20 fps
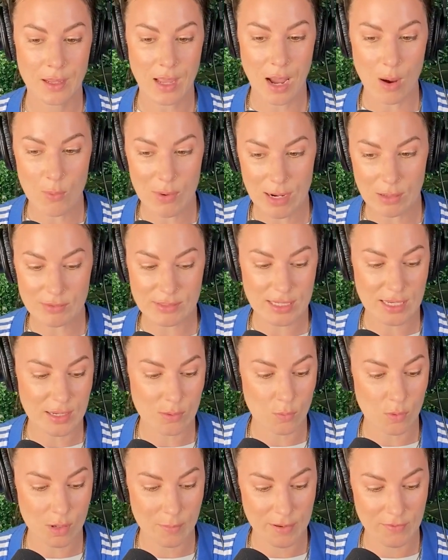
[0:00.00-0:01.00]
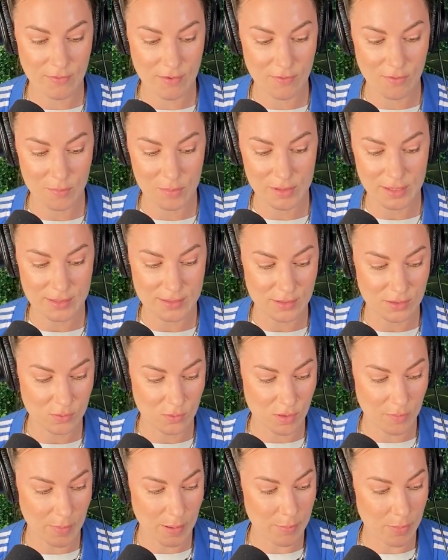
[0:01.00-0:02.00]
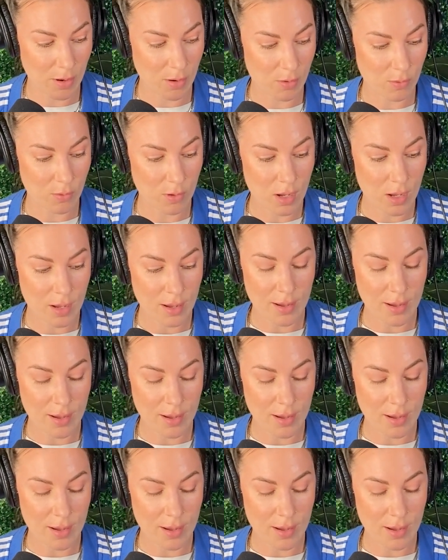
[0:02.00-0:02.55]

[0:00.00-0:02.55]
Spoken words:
I went out to eat one of my favorite places with my beau.